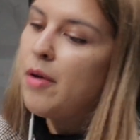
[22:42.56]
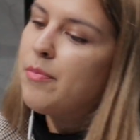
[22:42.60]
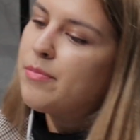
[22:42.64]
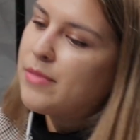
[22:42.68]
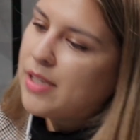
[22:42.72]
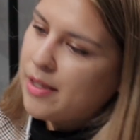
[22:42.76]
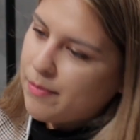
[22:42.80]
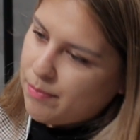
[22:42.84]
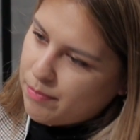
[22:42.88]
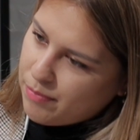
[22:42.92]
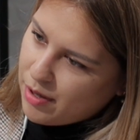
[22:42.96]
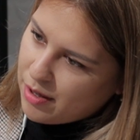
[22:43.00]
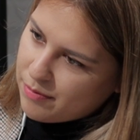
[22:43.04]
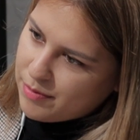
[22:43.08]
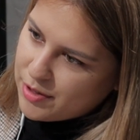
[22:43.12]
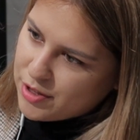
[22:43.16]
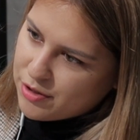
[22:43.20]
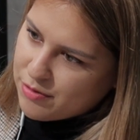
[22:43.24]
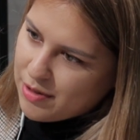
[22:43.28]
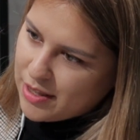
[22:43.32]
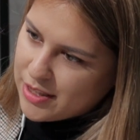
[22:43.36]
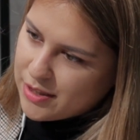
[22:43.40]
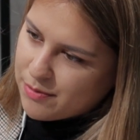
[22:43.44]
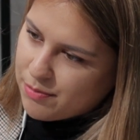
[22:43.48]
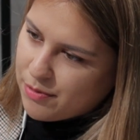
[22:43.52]
the public
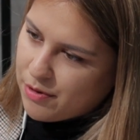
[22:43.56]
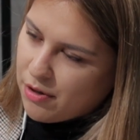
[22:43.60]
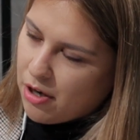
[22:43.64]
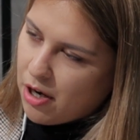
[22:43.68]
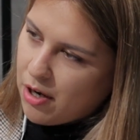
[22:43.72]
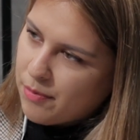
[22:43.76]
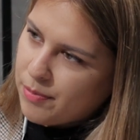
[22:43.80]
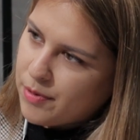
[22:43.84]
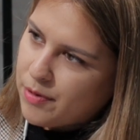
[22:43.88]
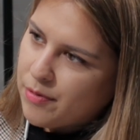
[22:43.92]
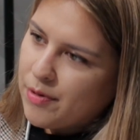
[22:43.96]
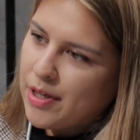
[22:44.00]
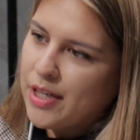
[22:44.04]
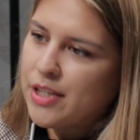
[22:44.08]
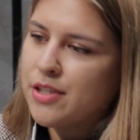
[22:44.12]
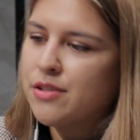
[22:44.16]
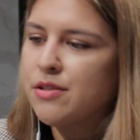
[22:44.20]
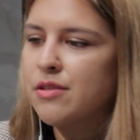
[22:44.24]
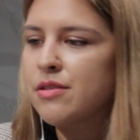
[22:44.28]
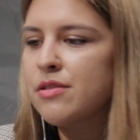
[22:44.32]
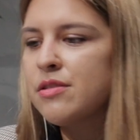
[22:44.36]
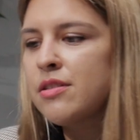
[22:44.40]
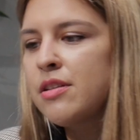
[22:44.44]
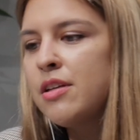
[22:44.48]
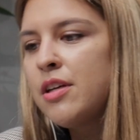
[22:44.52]
transport
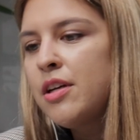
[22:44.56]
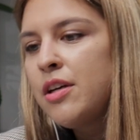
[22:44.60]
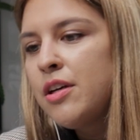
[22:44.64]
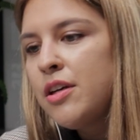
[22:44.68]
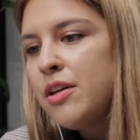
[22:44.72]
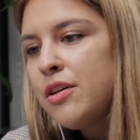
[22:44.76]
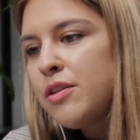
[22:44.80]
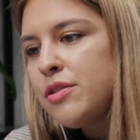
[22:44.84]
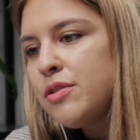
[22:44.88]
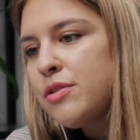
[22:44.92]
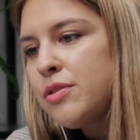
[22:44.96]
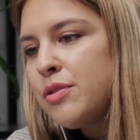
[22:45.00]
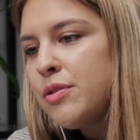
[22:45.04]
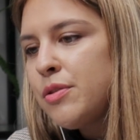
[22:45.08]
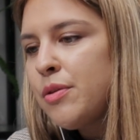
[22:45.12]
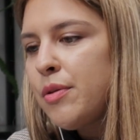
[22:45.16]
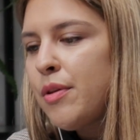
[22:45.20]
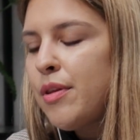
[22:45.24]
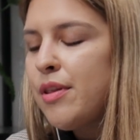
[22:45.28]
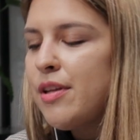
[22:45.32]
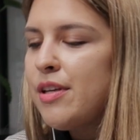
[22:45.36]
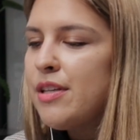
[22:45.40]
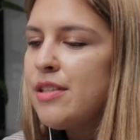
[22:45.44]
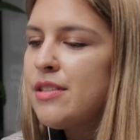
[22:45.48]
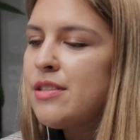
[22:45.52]
operators to
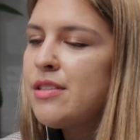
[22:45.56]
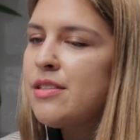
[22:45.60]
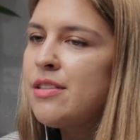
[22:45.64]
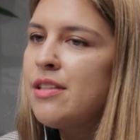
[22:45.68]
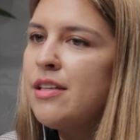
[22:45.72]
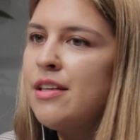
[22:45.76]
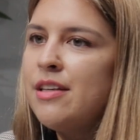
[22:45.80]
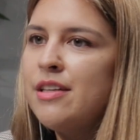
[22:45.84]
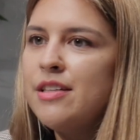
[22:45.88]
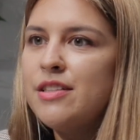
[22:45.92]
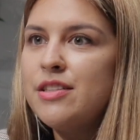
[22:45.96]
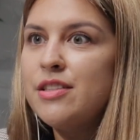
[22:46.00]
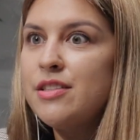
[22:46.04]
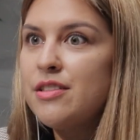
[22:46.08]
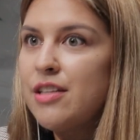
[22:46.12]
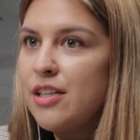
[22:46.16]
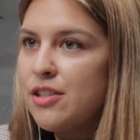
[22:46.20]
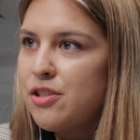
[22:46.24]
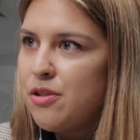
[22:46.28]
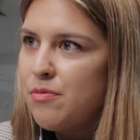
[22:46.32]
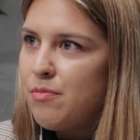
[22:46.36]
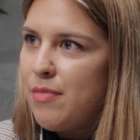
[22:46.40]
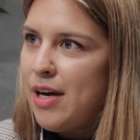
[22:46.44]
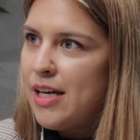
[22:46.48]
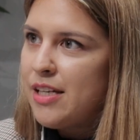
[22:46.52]
these
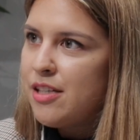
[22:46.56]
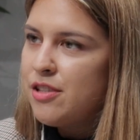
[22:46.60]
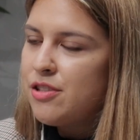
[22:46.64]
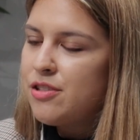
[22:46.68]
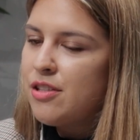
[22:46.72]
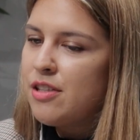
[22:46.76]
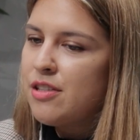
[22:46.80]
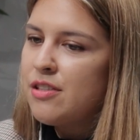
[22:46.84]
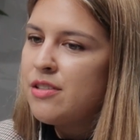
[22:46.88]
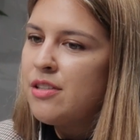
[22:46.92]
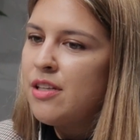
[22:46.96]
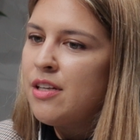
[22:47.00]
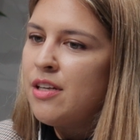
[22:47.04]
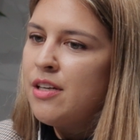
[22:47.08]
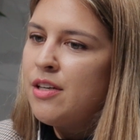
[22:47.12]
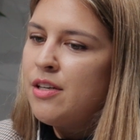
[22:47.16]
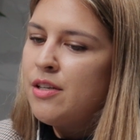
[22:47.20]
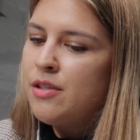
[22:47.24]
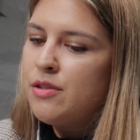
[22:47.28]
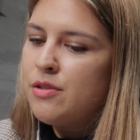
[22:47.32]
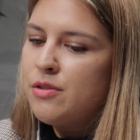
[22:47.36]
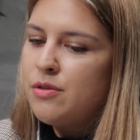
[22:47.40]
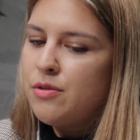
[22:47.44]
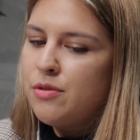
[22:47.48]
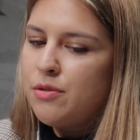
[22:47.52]
station managers
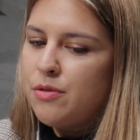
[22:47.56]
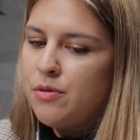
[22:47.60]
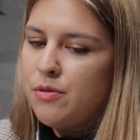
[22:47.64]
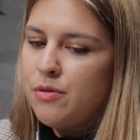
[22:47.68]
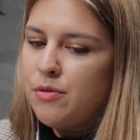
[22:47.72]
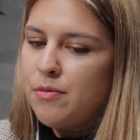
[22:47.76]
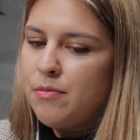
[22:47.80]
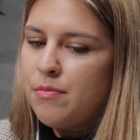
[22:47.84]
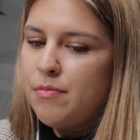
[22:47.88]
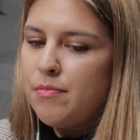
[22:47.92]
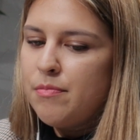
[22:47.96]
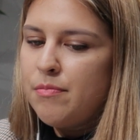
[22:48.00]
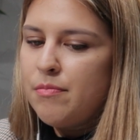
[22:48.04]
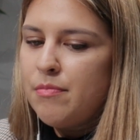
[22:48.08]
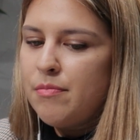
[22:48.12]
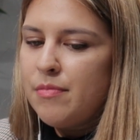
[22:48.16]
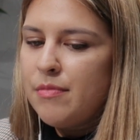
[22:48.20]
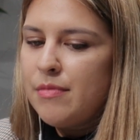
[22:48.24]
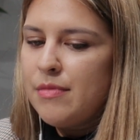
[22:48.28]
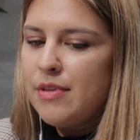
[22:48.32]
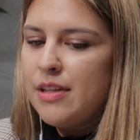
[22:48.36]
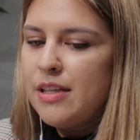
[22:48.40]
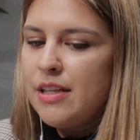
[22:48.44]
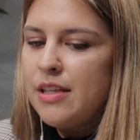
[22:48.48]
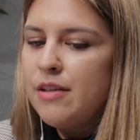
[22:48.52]
to
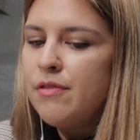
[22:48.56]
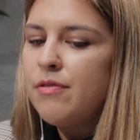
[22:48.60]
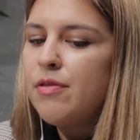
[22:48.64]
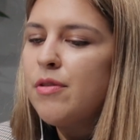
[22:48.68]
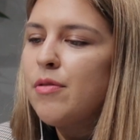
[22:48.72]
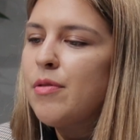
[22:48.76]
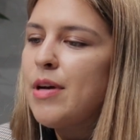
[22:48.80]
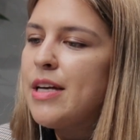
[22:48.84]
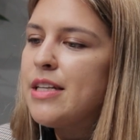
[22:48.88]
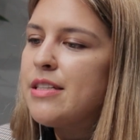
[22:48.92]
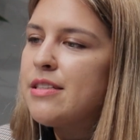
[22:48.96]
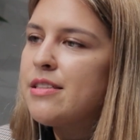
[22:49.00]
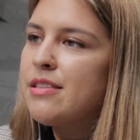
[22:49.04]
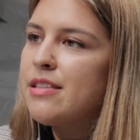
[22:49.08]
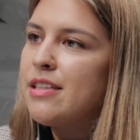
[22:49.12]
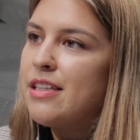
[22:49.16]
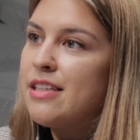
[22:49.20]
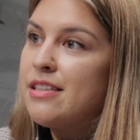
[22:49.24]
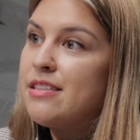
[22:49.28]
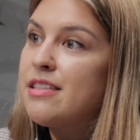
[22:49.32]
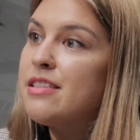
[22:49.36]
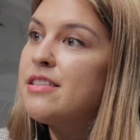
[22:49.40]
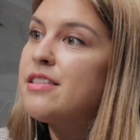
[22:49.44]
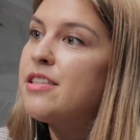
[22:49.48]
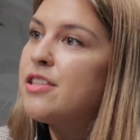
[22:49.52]
influence
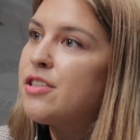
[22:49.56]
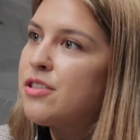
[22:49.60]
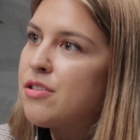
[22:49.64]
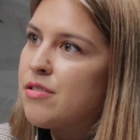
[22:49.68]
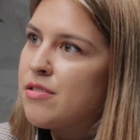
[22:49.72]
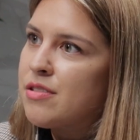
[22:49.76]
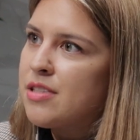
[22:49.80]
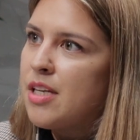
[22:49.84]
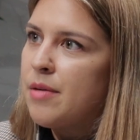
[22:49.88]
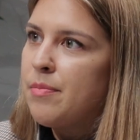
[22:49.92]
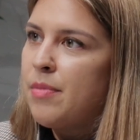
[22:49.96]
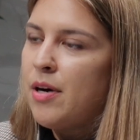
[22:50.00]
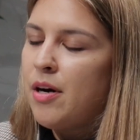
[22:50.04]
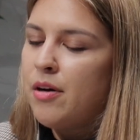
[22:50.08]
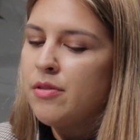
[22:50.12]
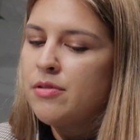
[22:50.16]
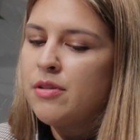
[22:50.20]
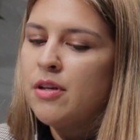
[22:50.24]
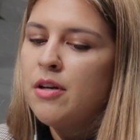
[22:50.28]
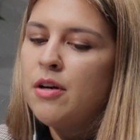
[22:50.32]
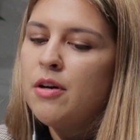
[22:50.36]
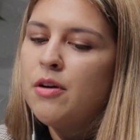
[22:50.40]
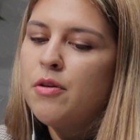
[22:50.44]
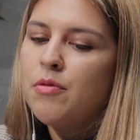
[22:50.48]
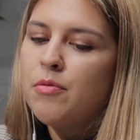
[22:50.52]
in decisions about
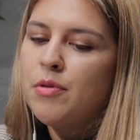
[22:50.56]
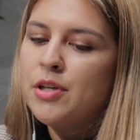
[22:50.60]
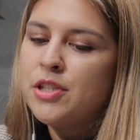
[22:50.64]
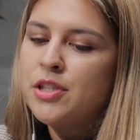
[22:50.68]
which